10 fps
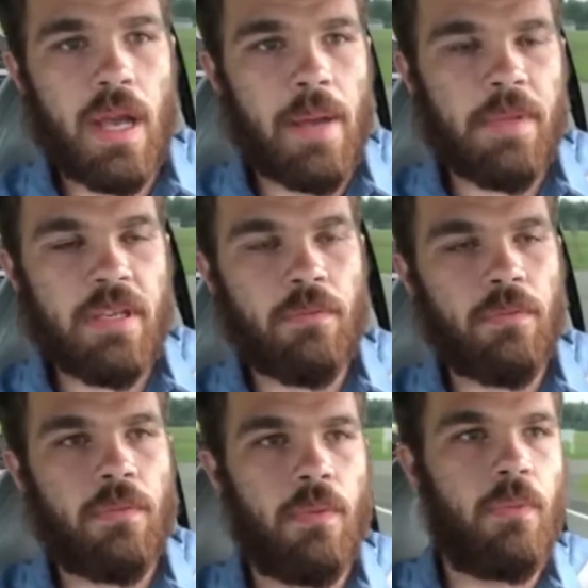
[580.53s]
I mean,
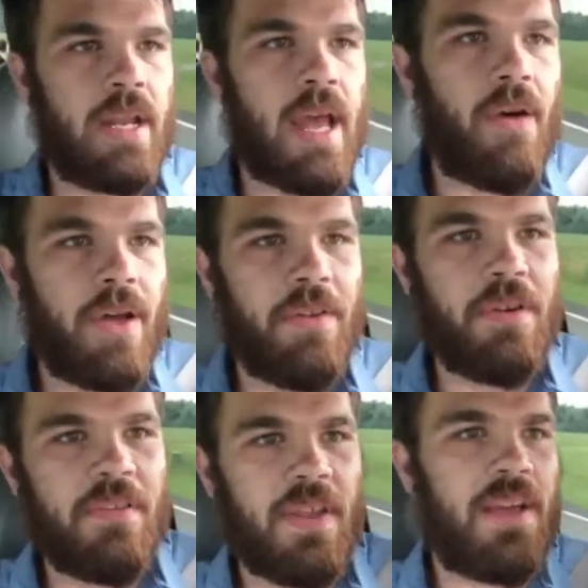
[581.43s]
right now I
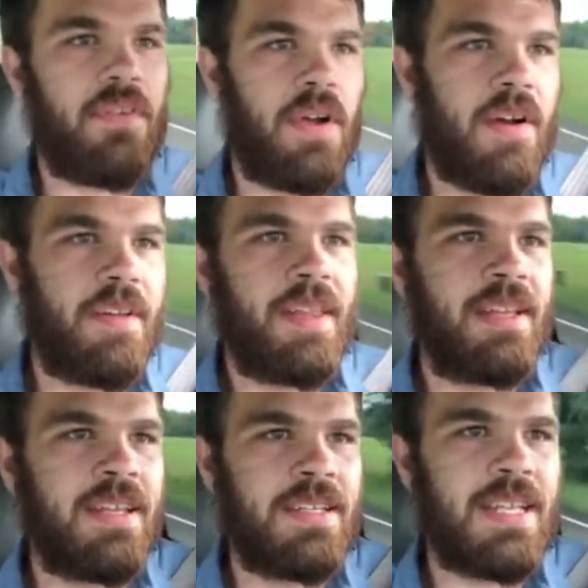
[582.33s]
don't even have a car
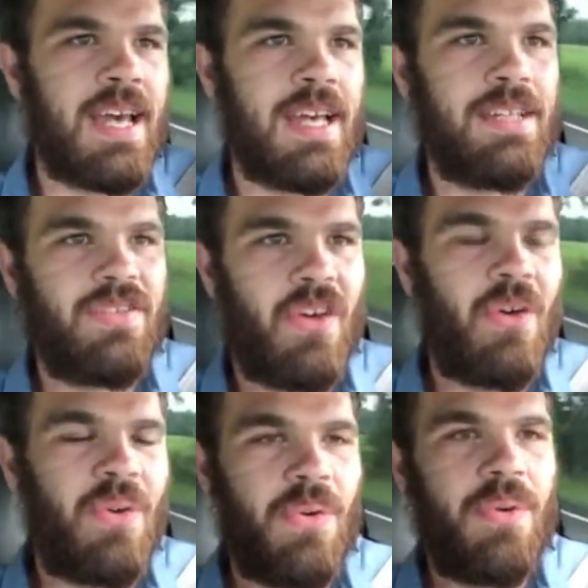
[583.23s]
that does that,
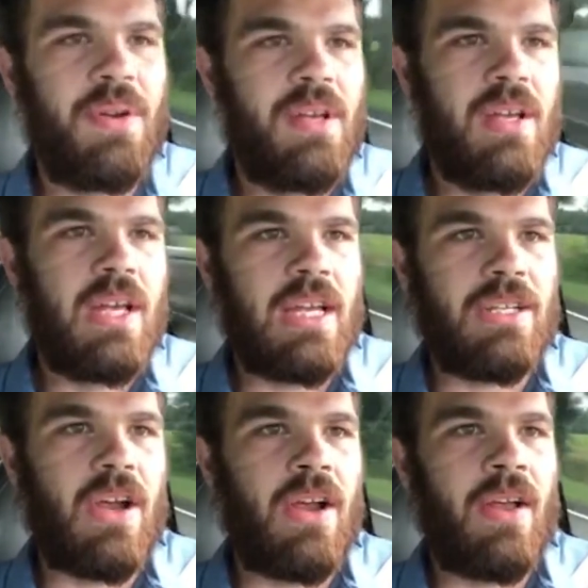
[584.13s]
so it's
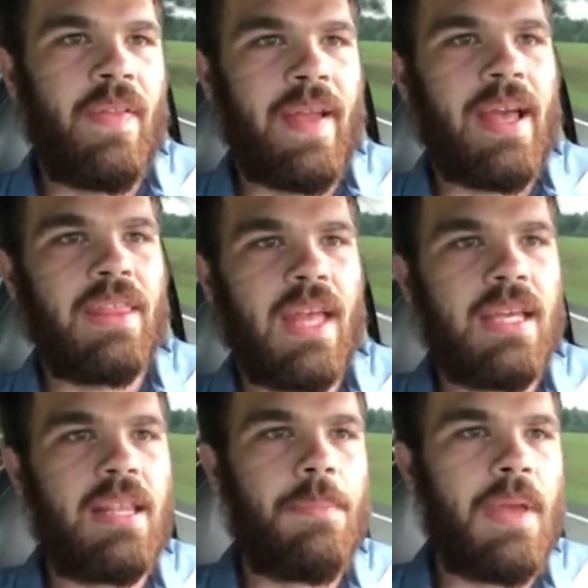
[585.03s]
like, I'd
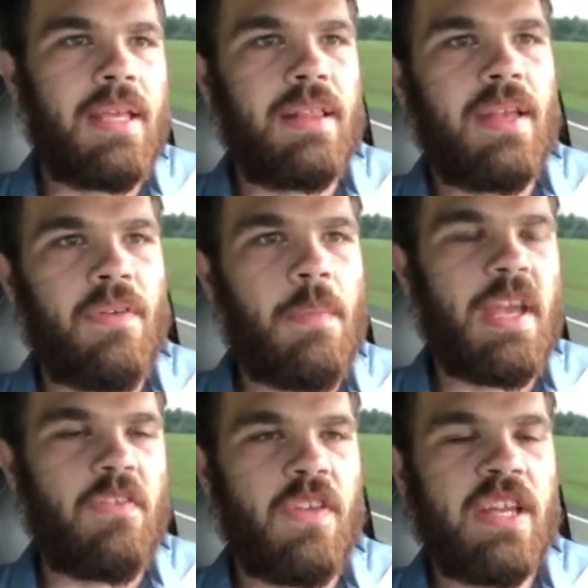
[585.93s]
like to make, if I make
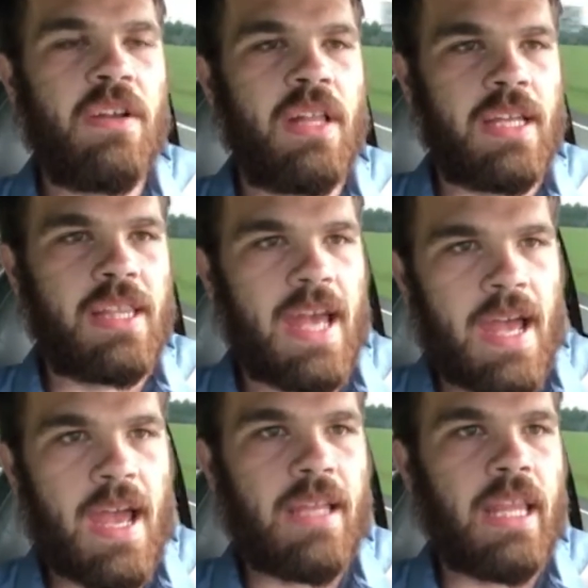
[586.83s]
a video like that,
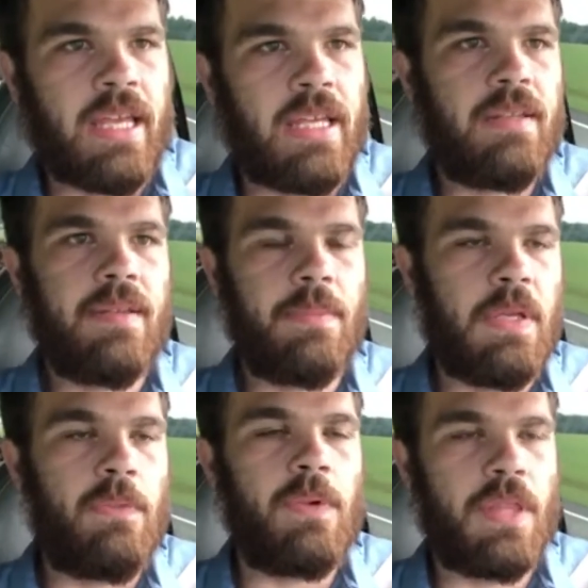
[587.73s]
I'd like it to
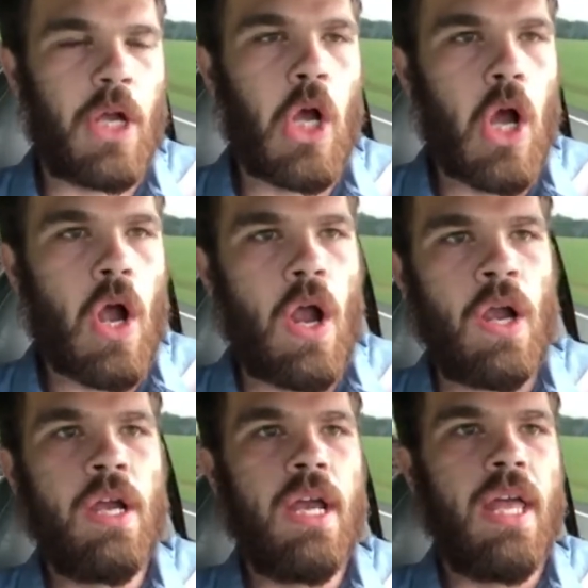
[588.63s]
be with a
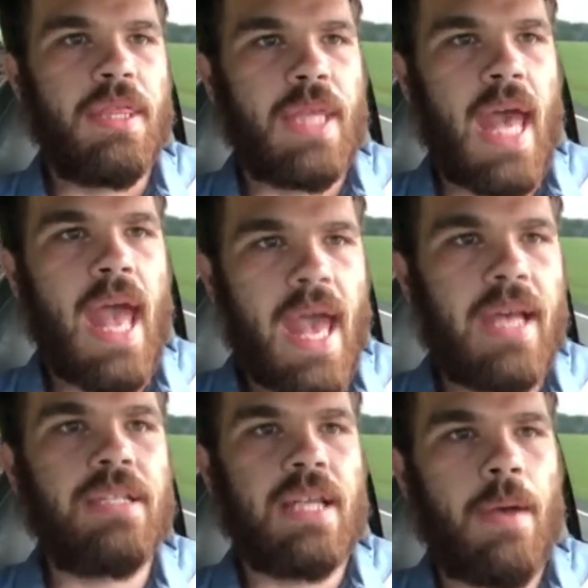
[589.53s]
car that
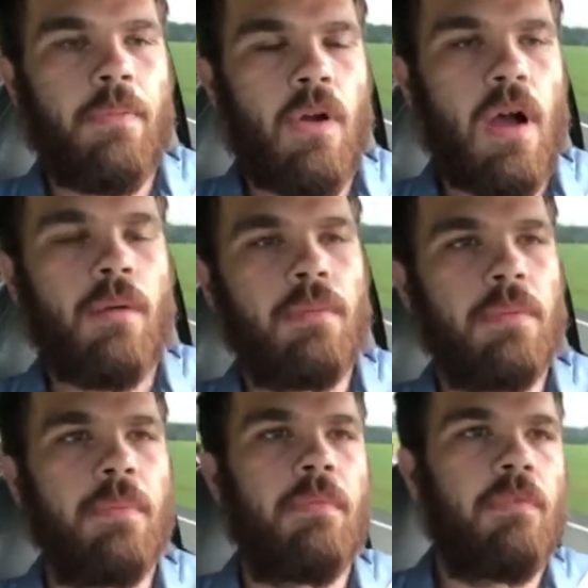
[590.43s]
has that
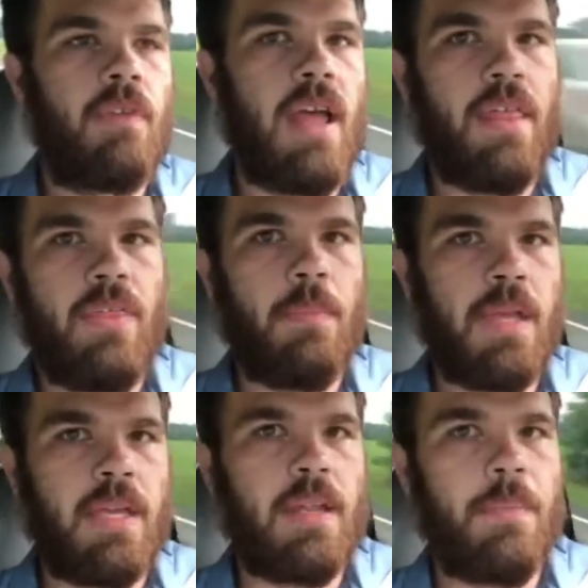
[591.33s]
problem, rather than
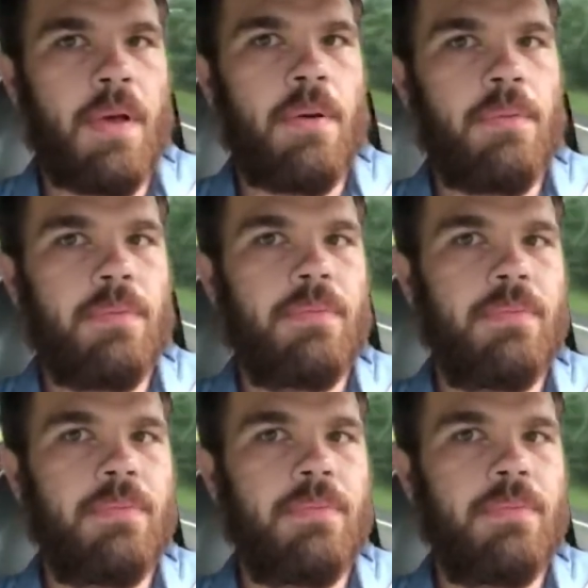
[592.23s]
make it about